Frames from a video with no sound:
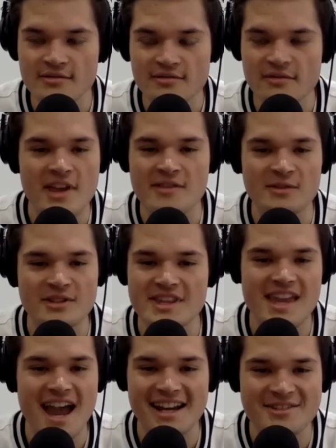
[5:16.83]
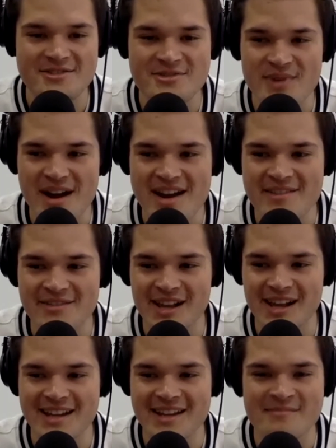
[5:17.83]
faithful to the actor in a way of
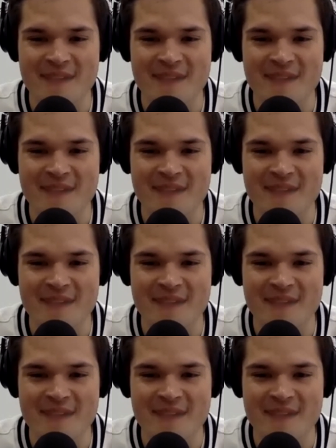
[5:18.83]
like